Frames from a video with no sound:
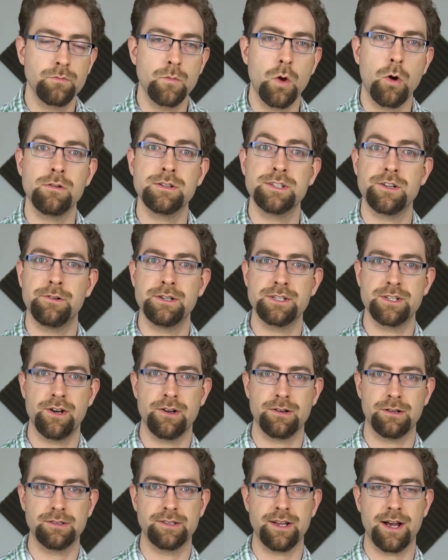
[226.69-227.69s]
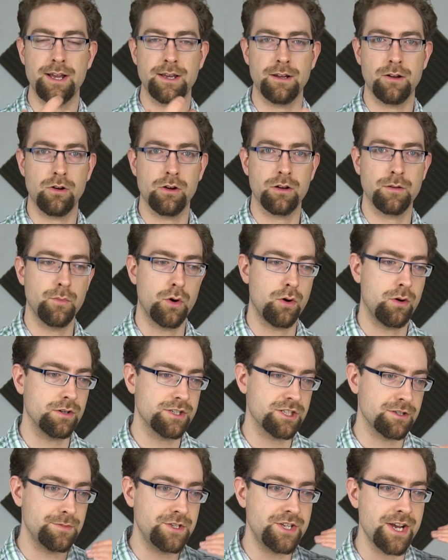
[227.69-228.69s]
Or is your internal dialogue more
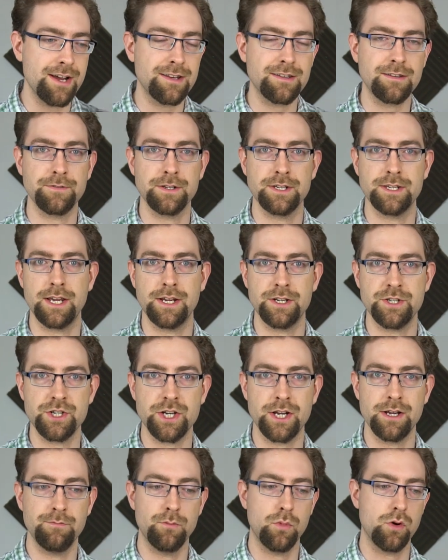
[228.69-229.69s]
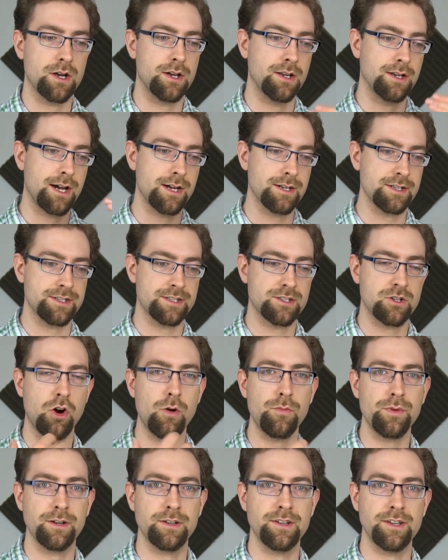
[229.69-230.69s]
subjective in nature, more
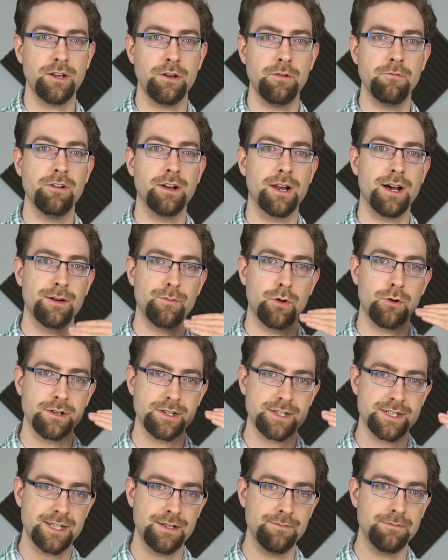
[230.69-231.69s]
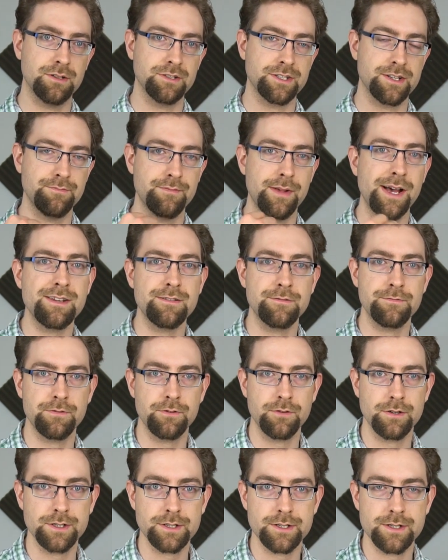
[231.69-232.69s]
kaleidoscopic? Do you rely more on symbols and
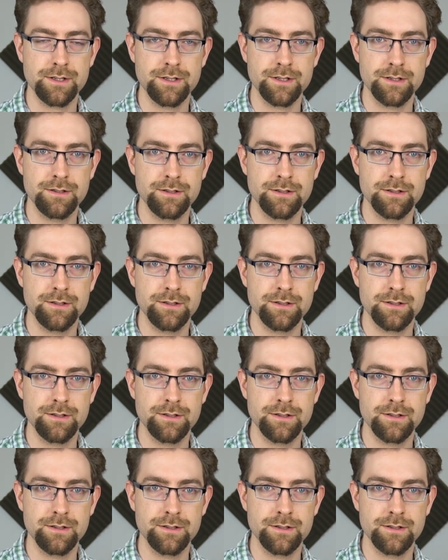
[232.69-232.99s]
metaphors?